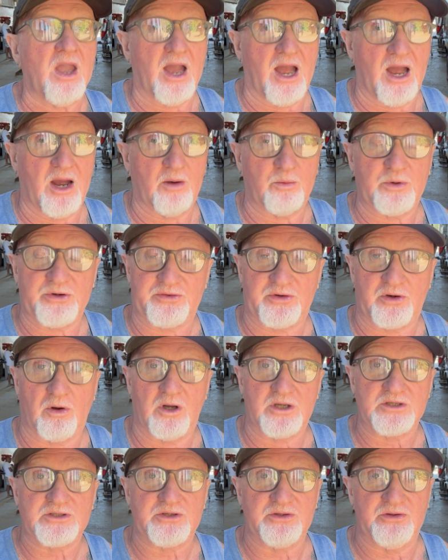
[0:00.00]
With
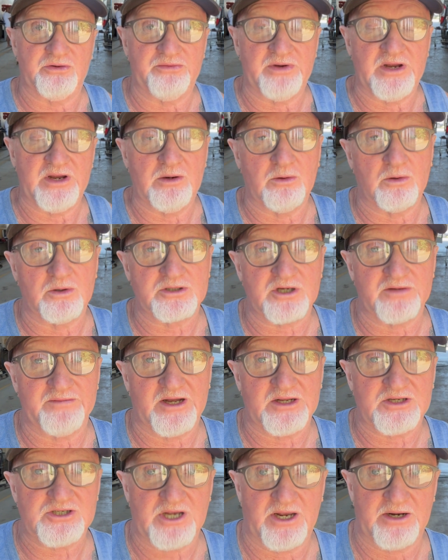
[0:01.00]
regards to the relaunch of
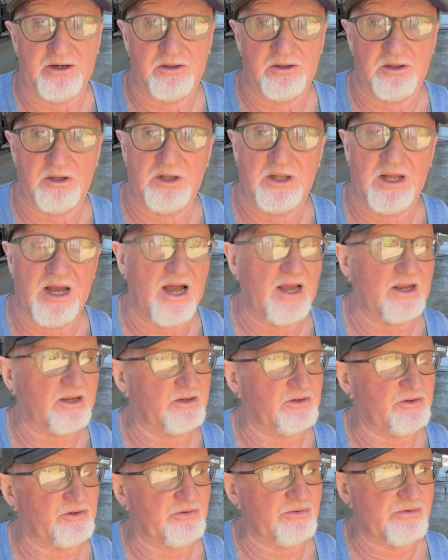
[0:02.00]
our channel, I
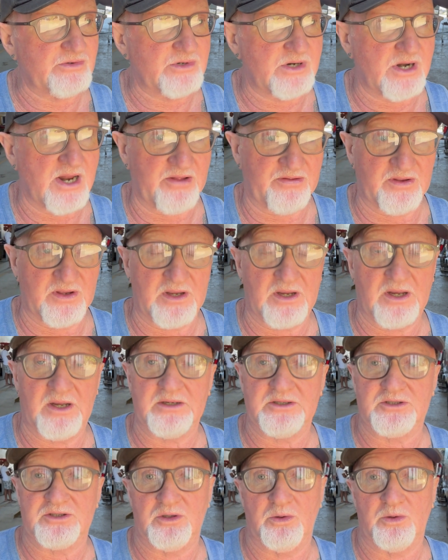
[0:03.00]
can do nothing
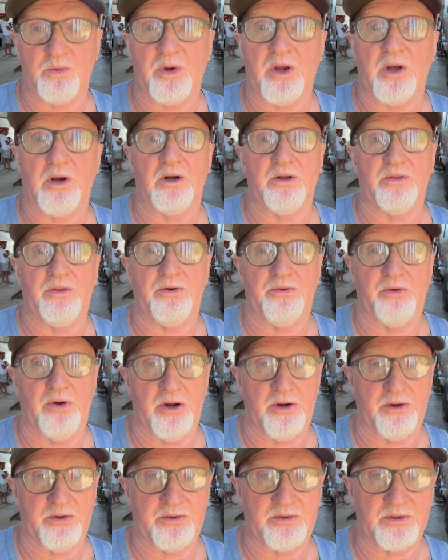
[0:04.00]
until we are on the
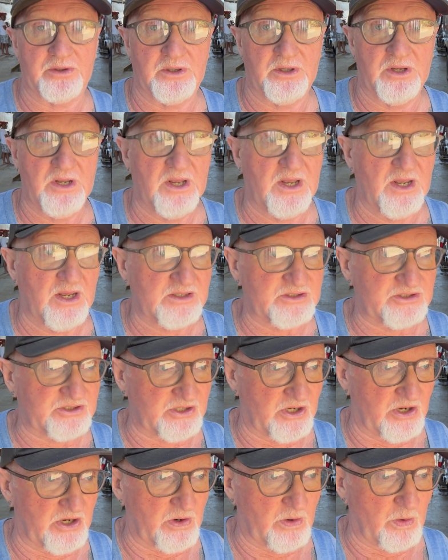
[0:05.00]
road.
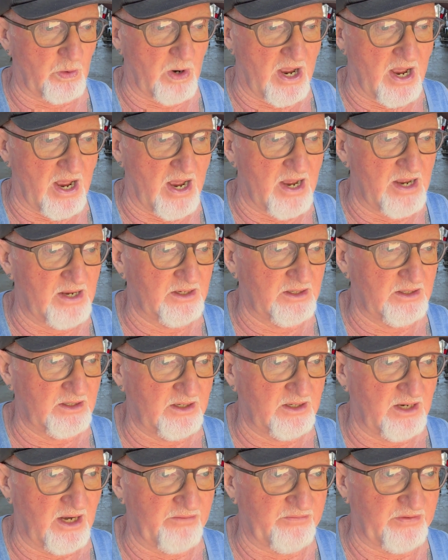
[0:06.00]
So
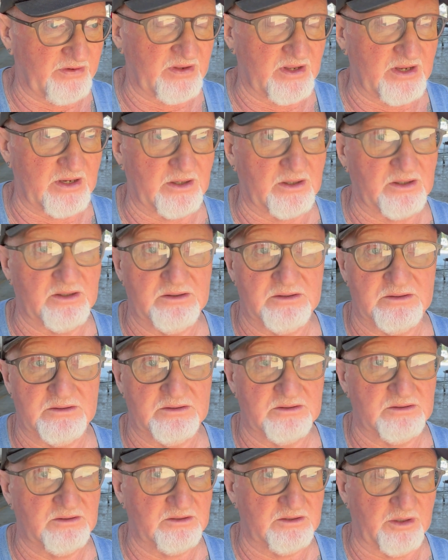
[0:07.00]
everything
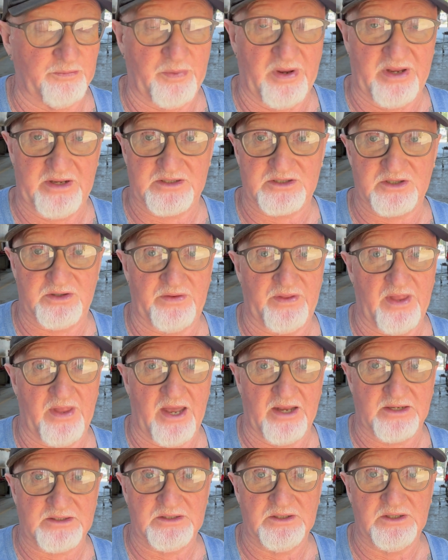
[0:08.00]
depends on
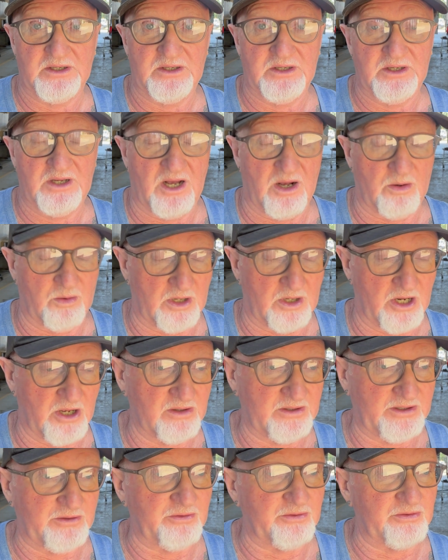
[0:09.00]
that. I will
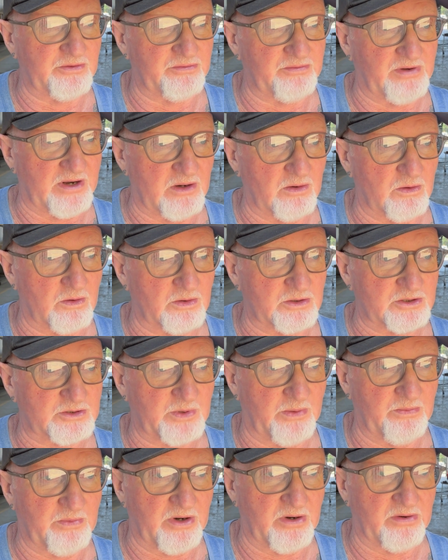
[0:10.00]
only do the relaunch
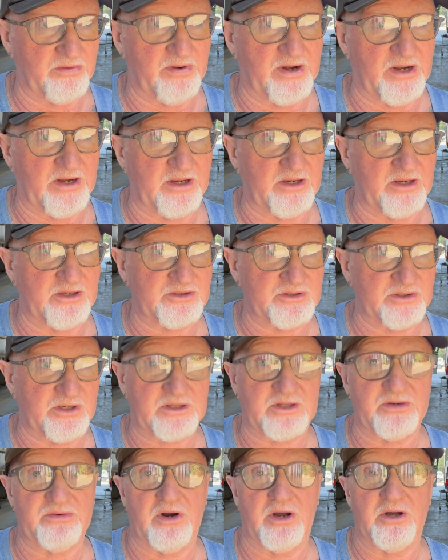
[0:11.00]
when we are ready to
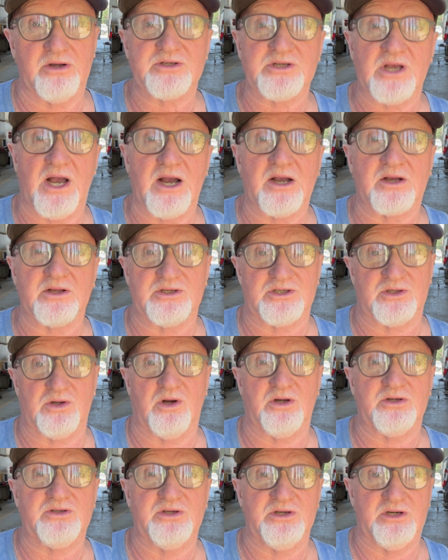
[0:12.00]
hit the road so I can
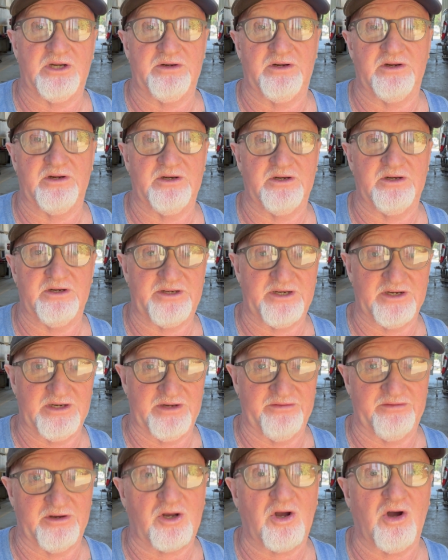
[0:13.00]
start to
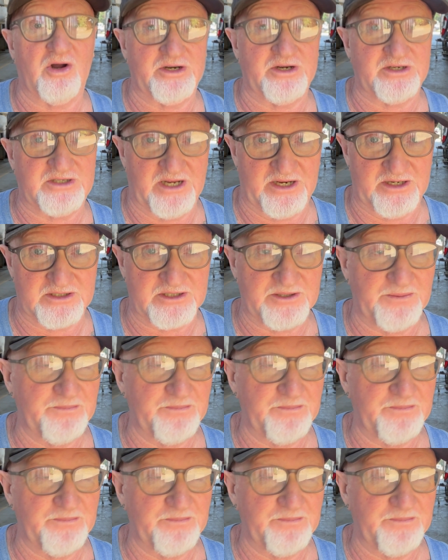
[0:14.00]
deliver content.